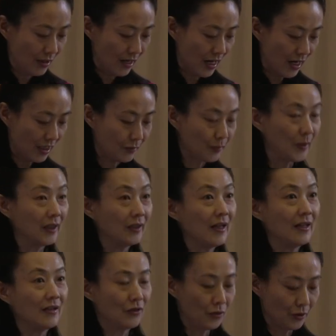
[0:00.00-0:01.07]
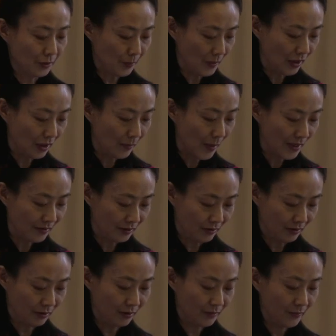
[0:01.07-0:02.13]
has been and should be
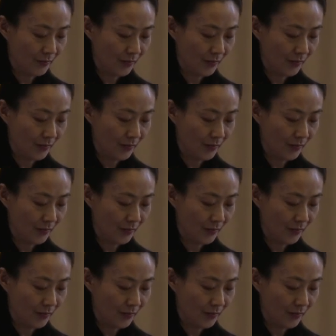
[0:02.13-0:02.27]
abandoned,